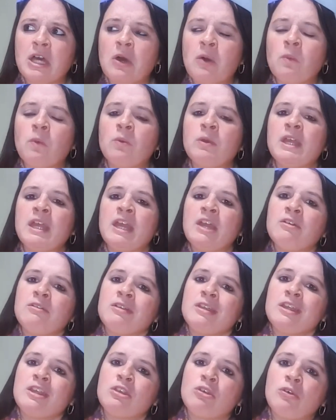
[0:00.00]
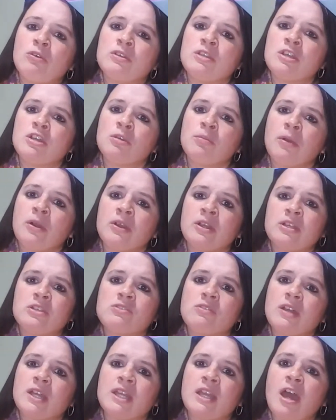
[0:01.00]
Well, we can't really throw dinner parties
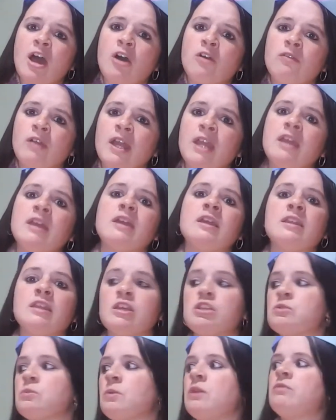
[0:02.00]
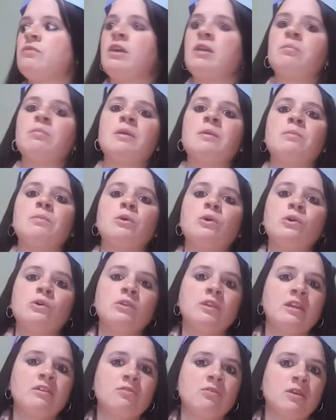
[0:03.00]
right now, right? Unless we invite people who
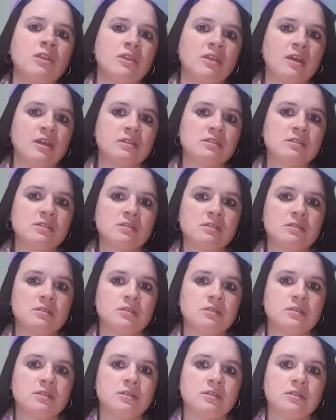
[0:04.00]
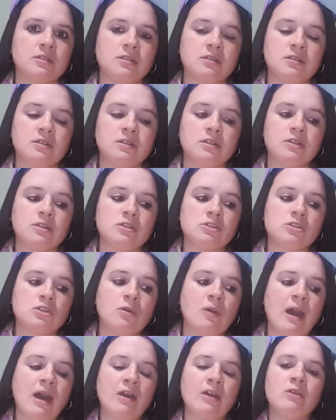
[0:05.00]
live with us. So
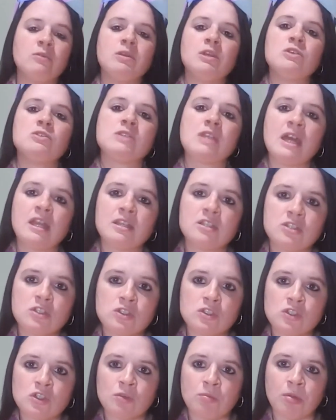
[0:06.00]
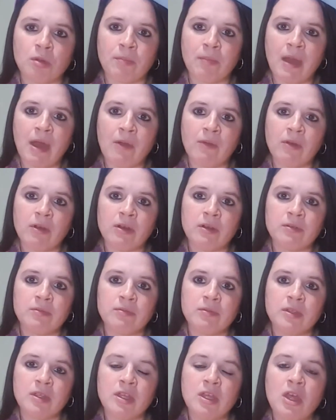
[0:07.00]
how can we use that as a superpower?
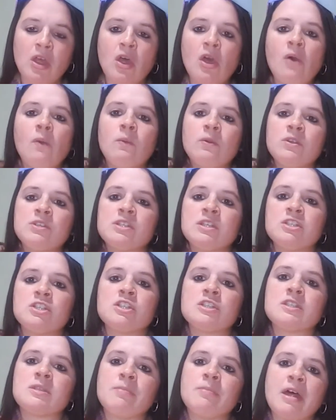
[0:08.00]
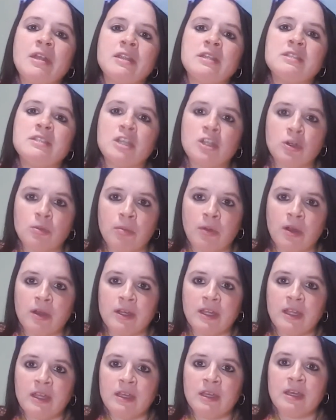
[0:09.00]
Well, it's not just about a dinner
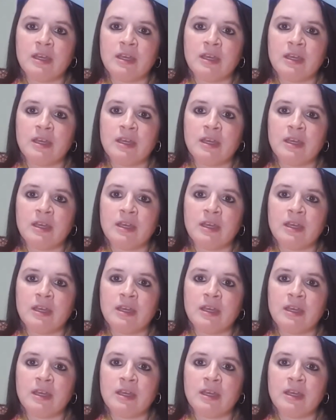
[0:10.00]
party.